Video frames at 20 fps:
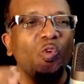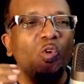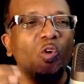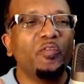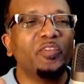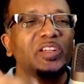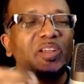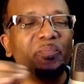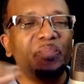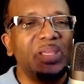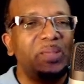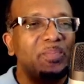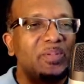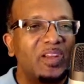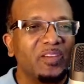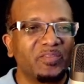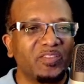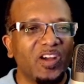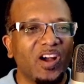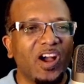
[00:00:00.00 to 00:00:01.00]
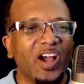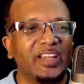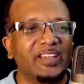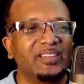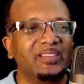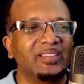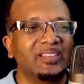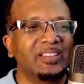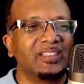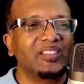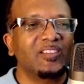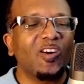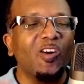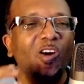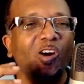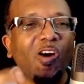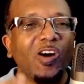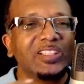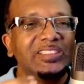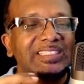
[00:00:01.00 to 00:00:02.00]
over the people of God,
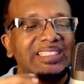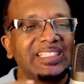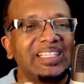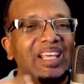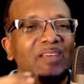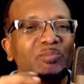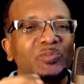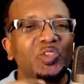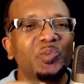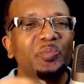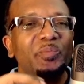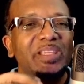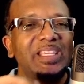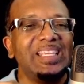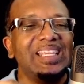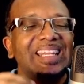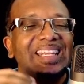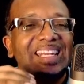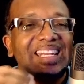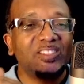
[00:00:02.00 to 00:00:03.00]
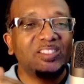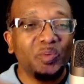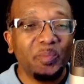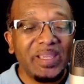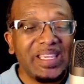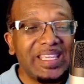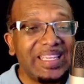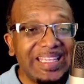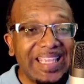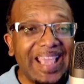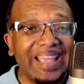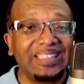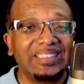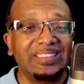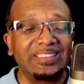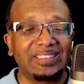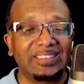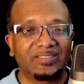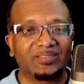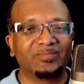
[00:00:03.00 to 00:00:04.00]
causing them to be
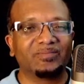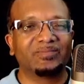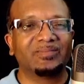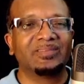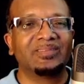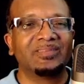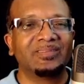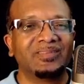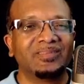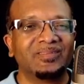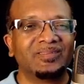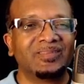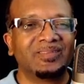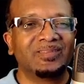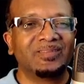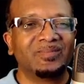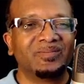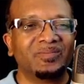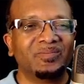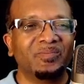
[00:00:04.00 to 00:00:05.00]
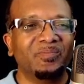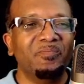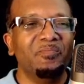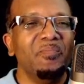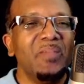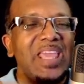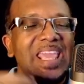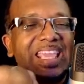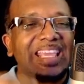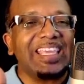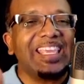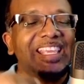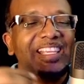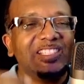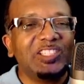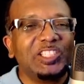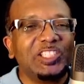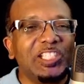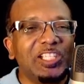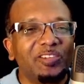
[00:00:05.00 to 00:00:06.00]
disobedient,
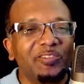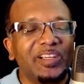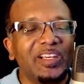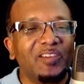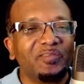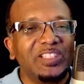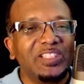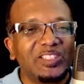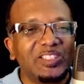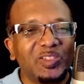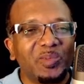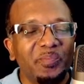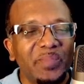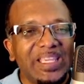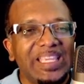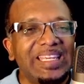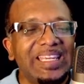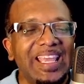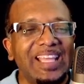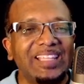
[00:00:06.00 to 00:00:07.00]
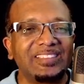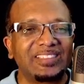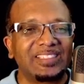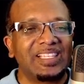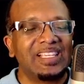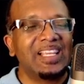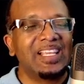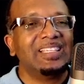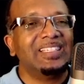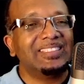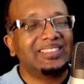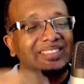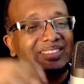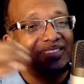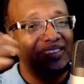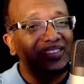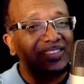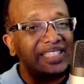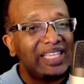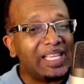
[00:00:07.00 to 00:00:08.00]
making children of disobedience. This
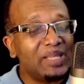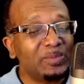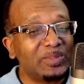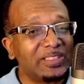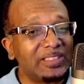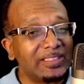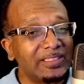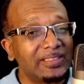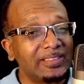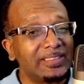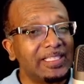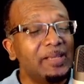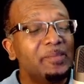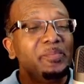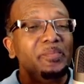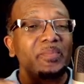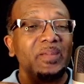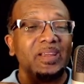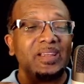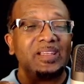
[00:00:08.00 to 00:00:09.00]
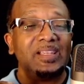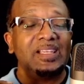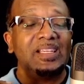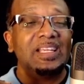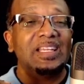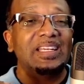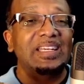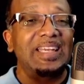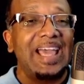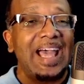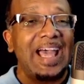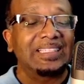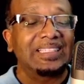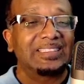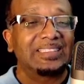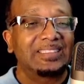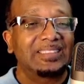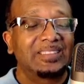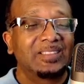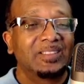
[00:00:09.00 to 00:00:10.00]
is the same system
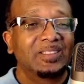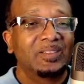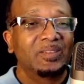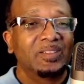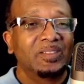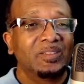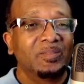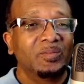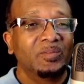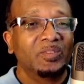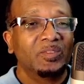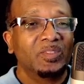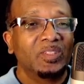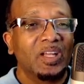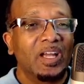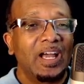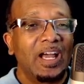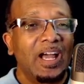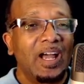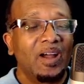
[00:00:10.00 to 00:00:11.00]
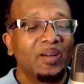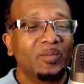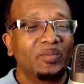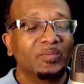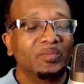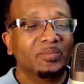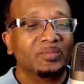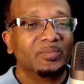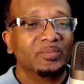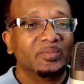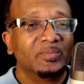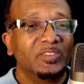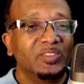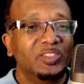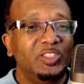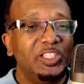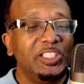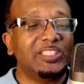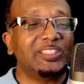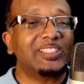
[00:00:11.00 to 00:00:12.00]
that um,
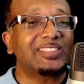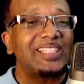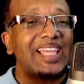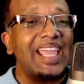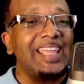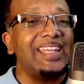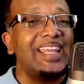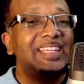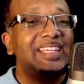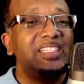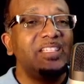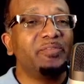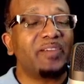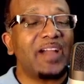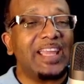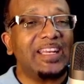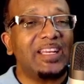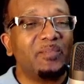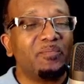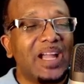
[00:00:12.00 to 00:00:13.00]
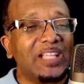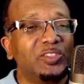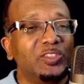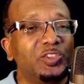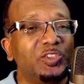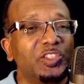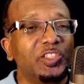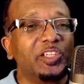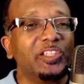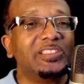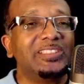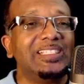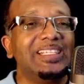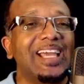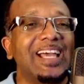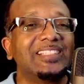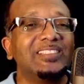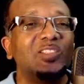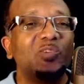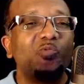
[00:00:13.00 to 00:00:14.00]
Jesus identified in Matthew
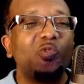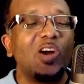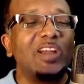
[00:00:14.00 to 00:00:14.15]
thirteen as